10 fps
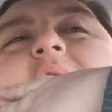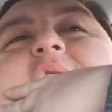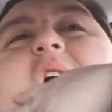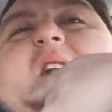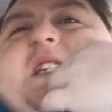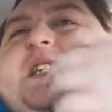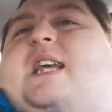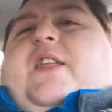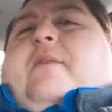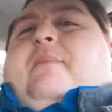Not to
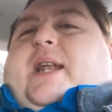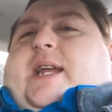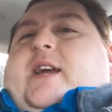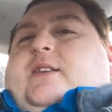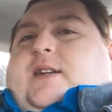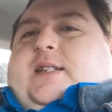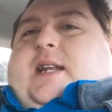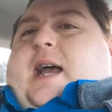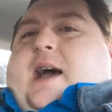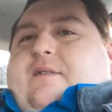say that Medicare
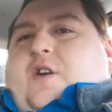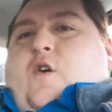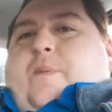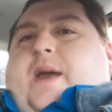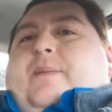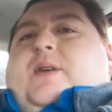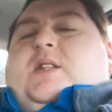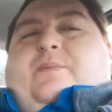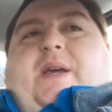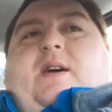doesn't have
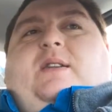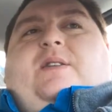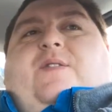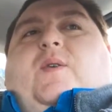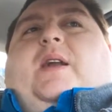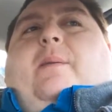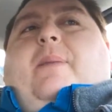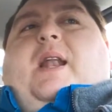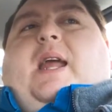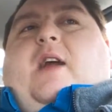co-payments, because if you get a
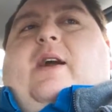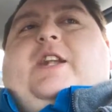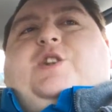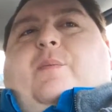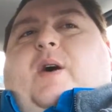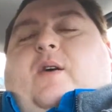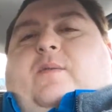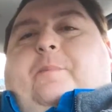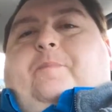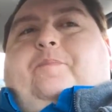Medicare HMO